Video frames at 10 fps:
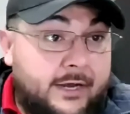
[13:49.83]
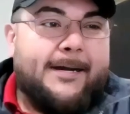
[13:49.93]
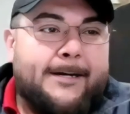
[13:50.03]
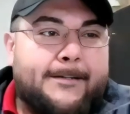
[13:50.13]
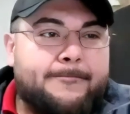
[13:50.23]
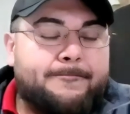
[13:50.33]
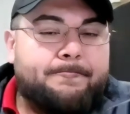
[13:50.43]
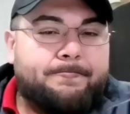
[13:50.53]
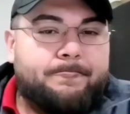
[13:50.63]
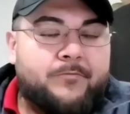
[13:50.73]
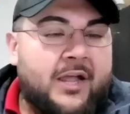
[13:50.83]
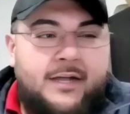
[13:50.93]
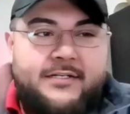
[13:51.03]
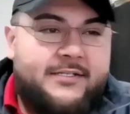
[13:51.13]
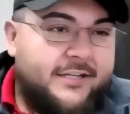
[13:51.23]
um,
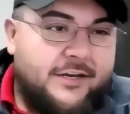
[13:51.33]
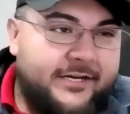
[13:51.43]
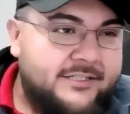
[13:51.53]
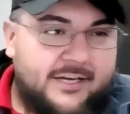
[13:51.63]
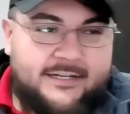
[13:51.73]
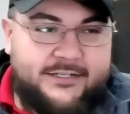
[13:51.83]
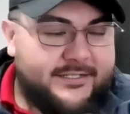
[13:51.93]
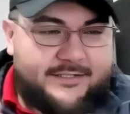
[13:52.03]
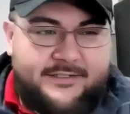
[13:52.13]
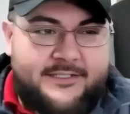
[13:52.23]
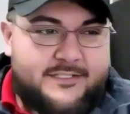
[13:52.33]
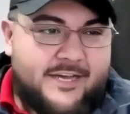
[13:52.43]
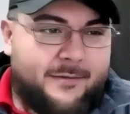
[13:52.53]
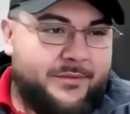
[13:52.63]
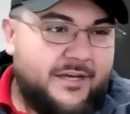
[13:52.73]
yeah, I just
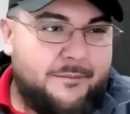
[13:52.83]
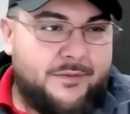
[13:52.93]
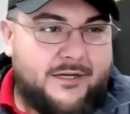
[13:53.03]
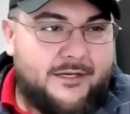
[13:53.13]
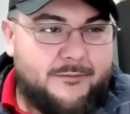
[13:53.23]
typed up